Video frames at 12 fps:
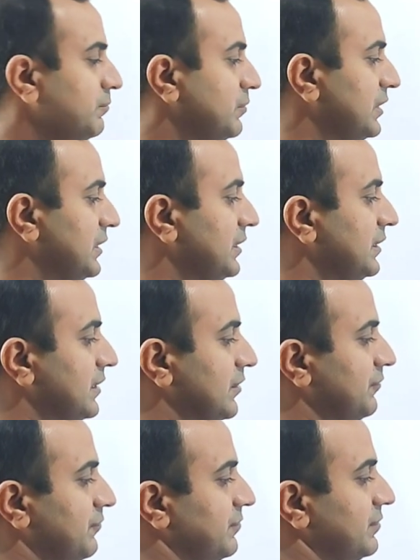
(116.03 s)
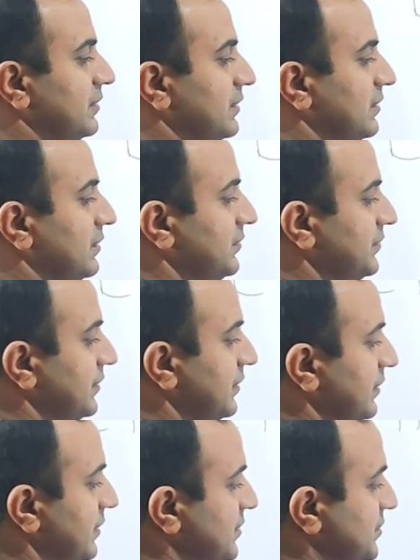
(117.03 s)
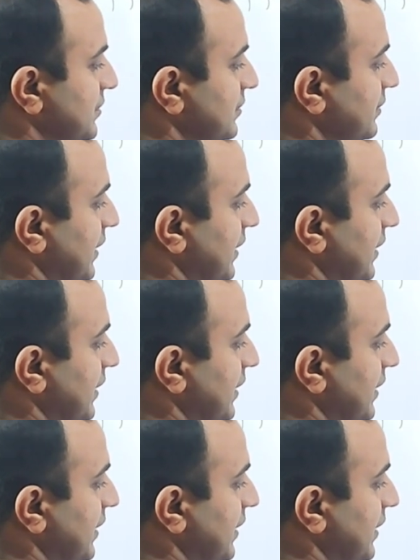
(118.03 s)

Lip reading: Mean if disintegration